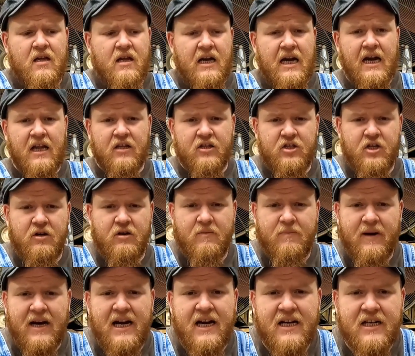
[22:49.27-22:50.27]
Allatoona
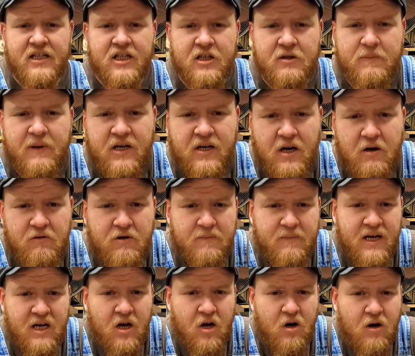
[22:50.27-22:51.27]
Pass has been known to
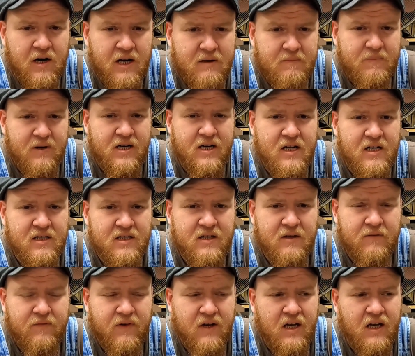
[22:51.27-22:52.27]
be haunted because
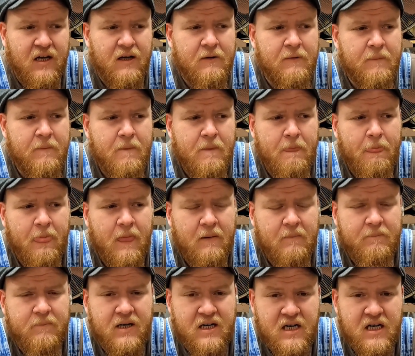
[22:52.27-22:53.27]
of
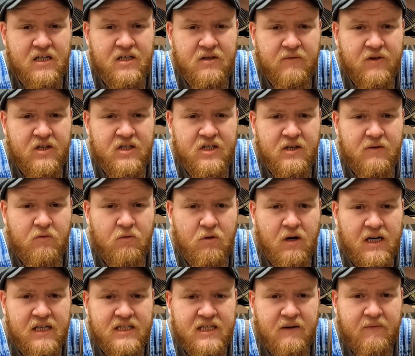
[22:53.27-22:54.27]
the Civil
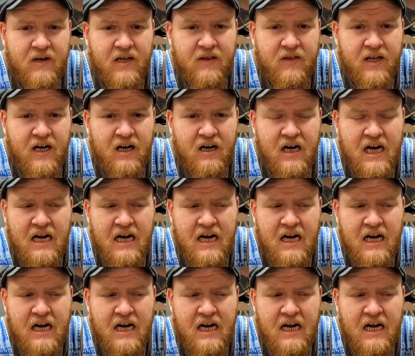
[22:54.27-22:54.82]
War activity in there.